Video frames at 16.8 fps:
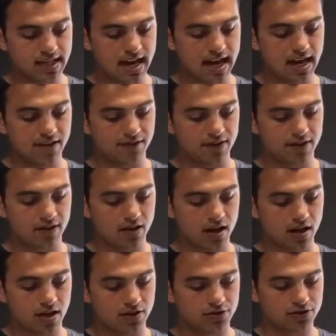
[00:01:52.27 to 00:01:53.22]
I even
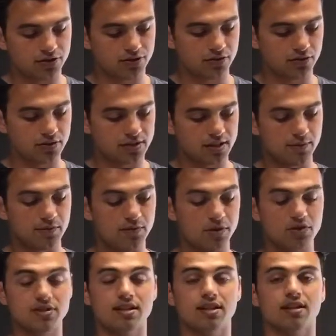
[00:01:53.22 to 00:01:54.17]
drew some
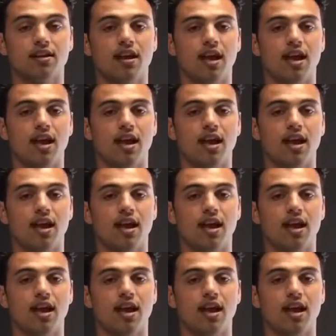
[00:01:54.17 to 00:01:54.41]
music